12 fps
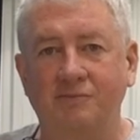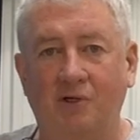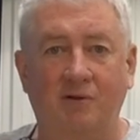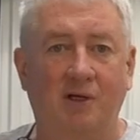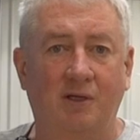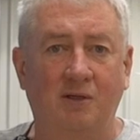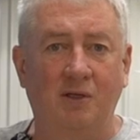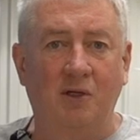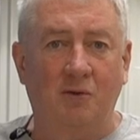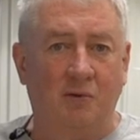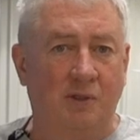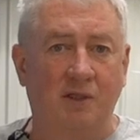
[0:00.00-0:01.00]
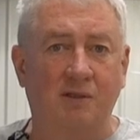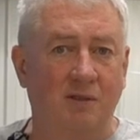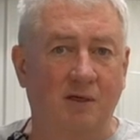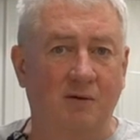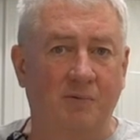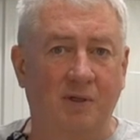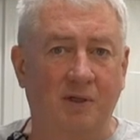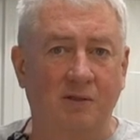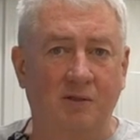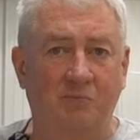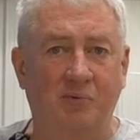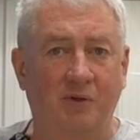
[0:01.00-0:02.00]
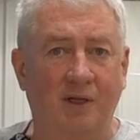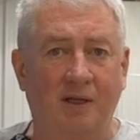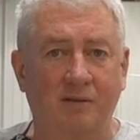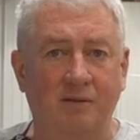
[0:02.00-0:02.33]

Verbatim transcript: Okay? When you get to the airplane, you put